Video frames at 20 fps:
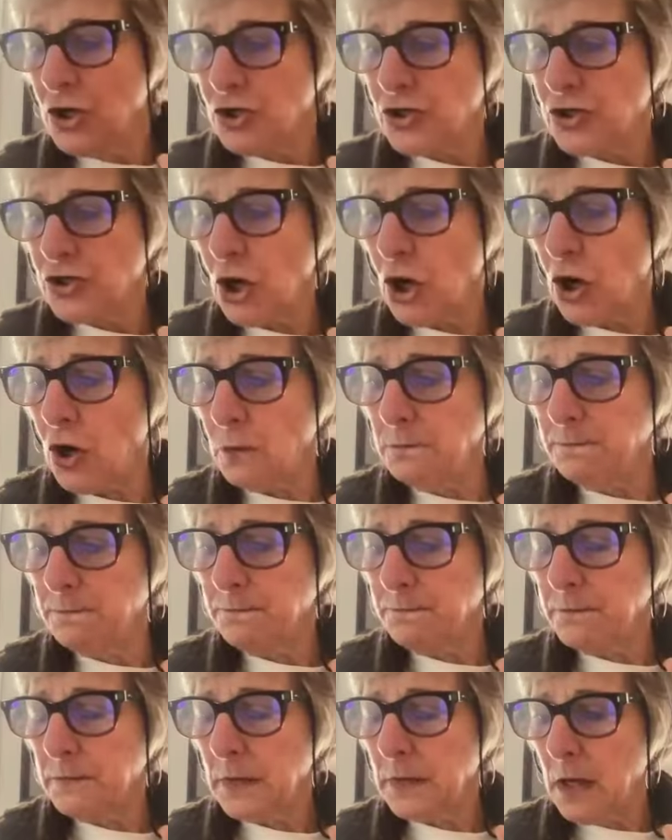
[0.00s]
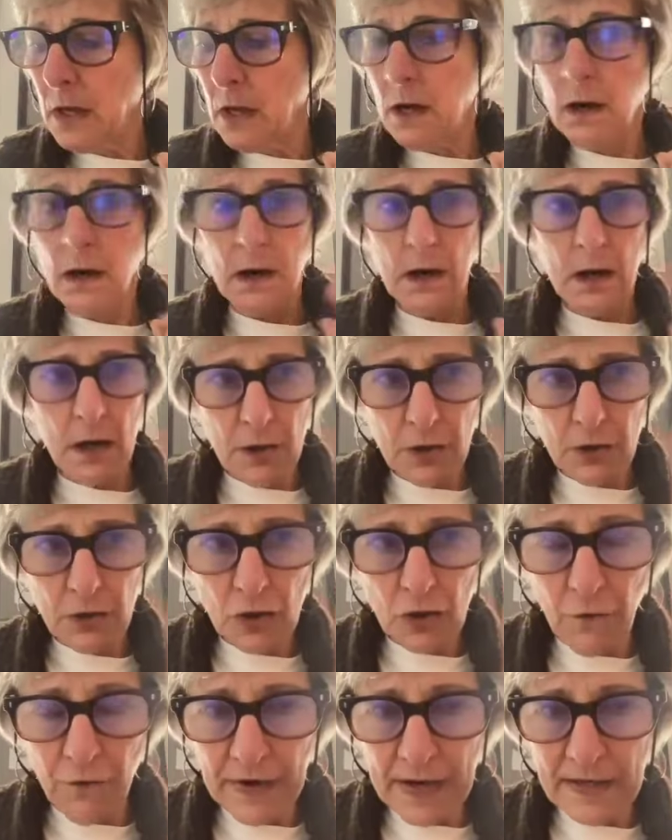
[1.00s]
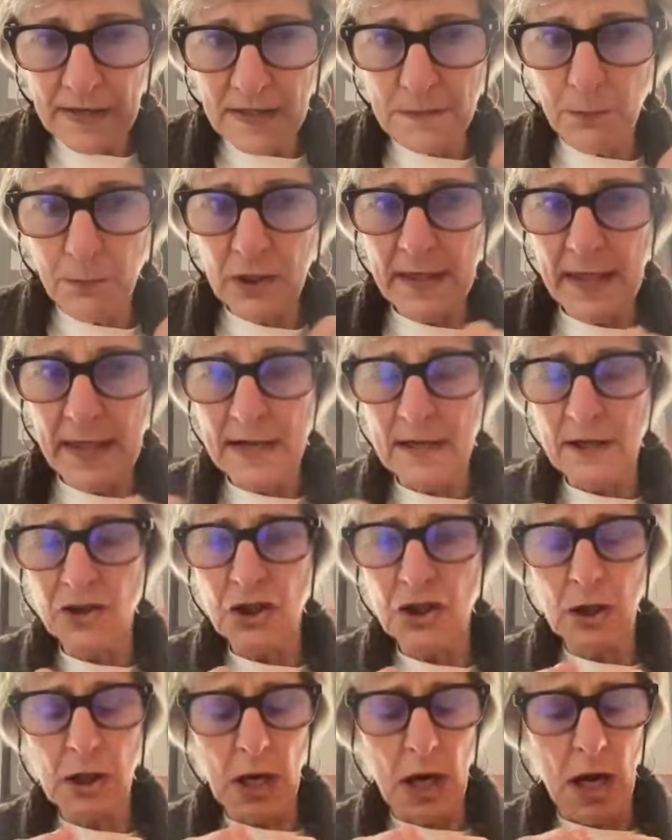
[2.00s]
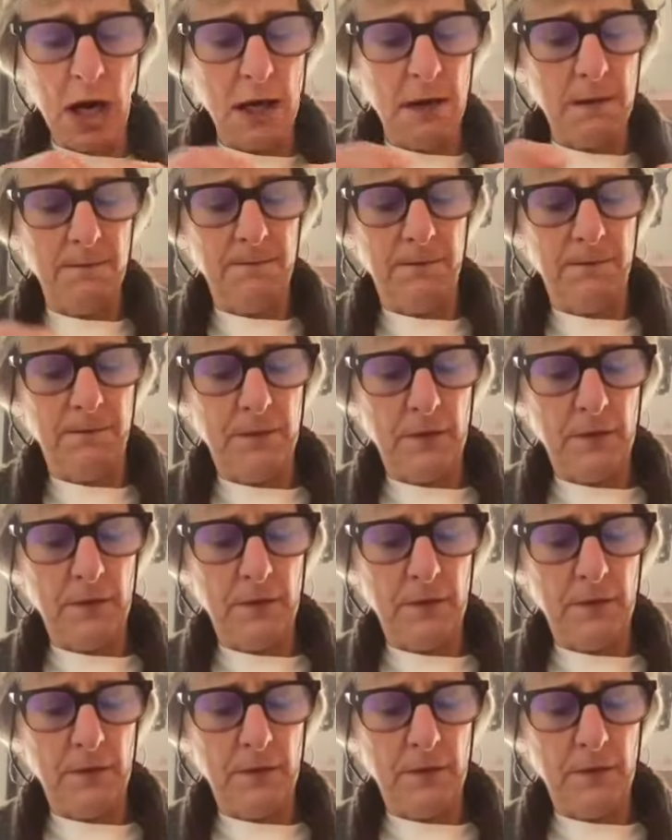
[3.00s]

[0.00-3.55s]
So don't forget to put that into your cart.